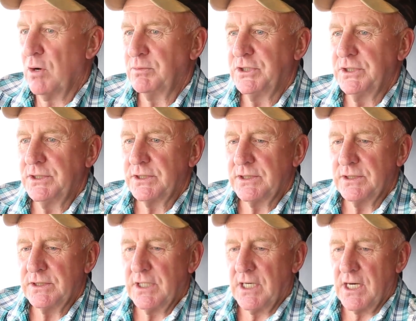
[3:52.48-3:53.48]
options
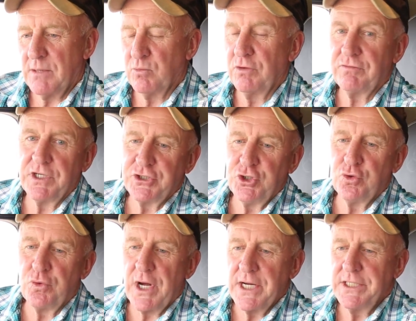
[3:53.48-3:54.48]
with this
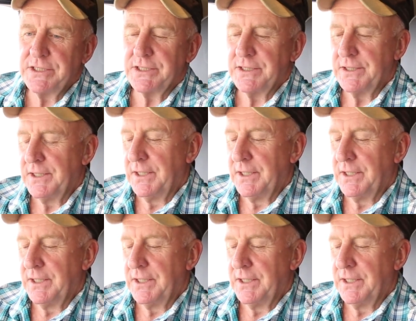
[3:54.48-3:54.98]
new range,